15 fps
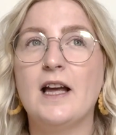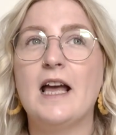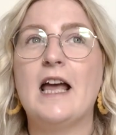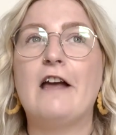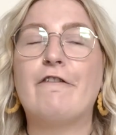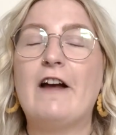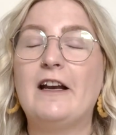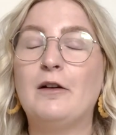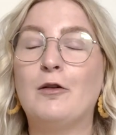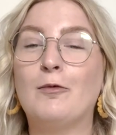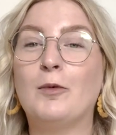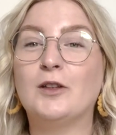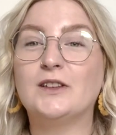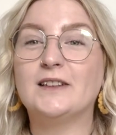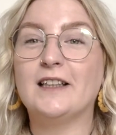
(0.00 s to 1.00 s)
If anyone
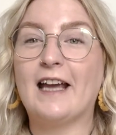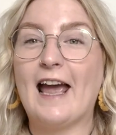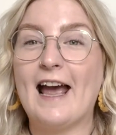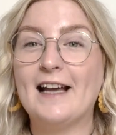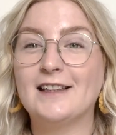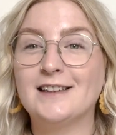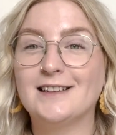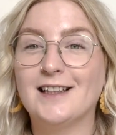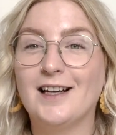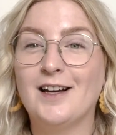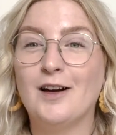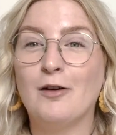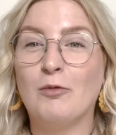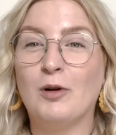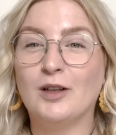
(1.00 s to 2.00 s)
wants to guess
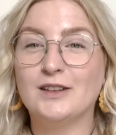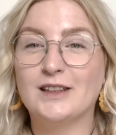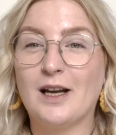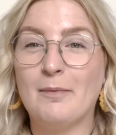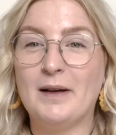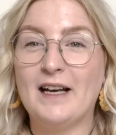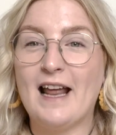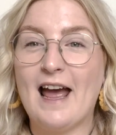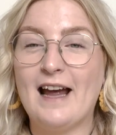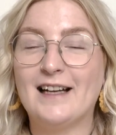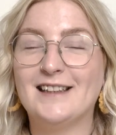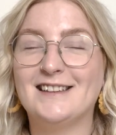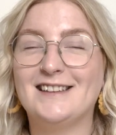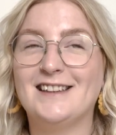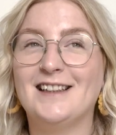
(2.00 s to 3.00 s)
what's coming
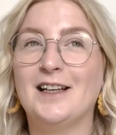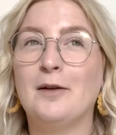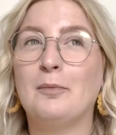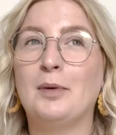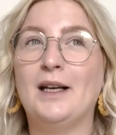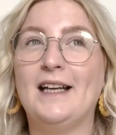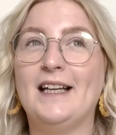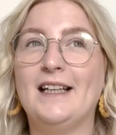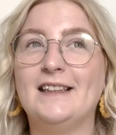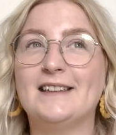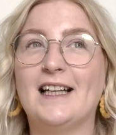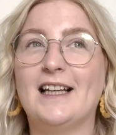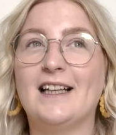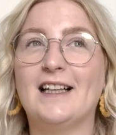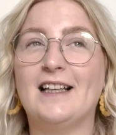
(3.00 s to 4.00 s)
next, please
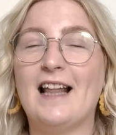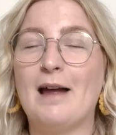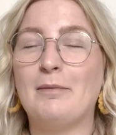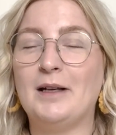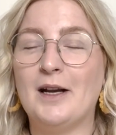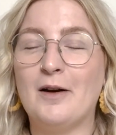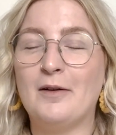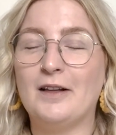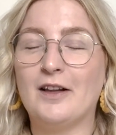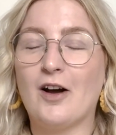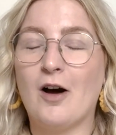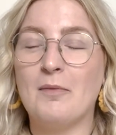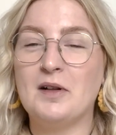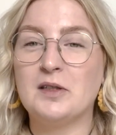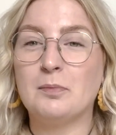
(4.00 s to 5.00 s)
let me know in the
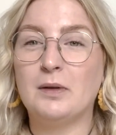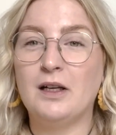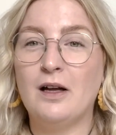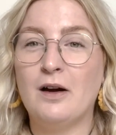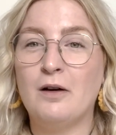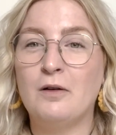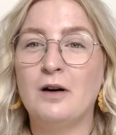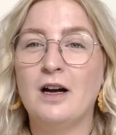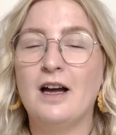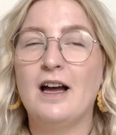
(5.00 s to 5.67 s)
comments below.